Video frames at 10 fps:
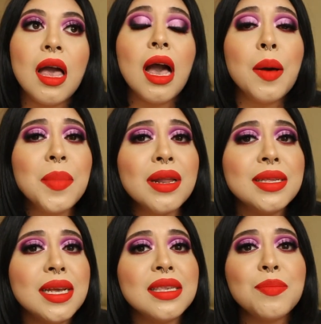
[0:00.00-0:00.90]
I'm about to
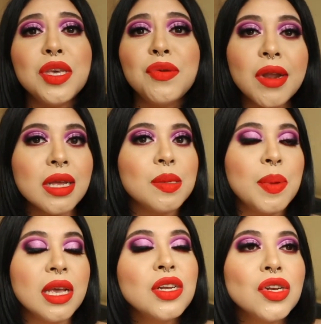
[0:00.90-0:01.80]
take some cute ass
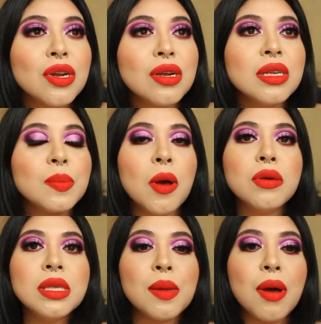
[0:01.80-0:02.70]
pictures,
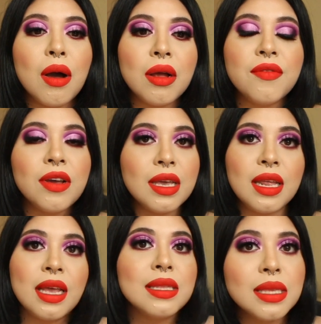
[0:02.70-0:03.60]
post them on
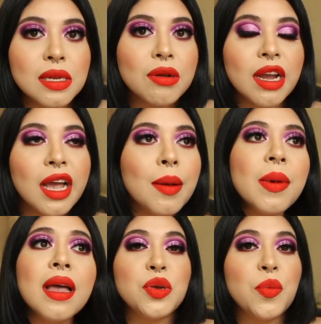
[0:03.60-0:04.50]
fucking
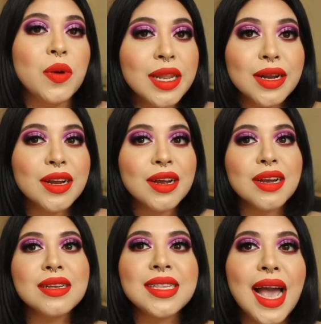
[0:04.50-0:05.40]
Instagram,
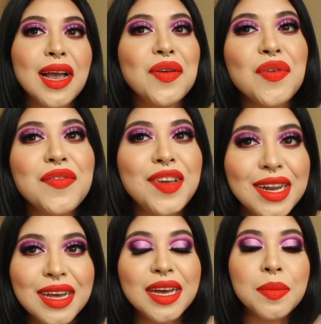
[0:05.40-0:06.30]
Twitter, tag
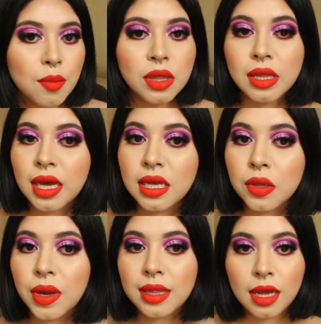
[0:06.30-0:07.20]
Norvina. I'm really liking
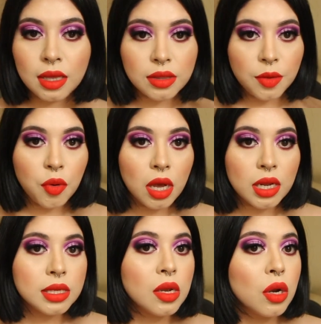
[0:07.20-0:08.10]
the way that the
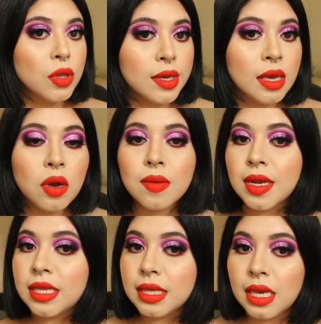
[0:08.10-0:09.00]
products are looking on
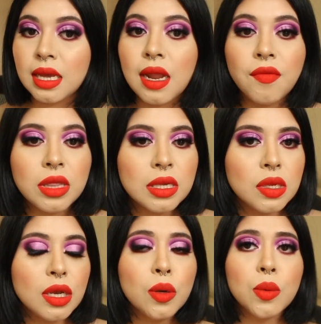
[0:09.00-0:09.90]
my skin. Everything's
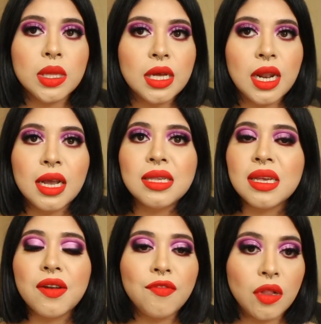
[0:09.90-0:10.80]
looking really nice
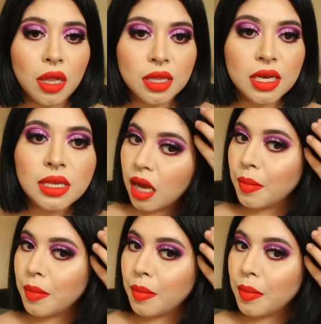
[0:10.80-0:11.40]
and flawless.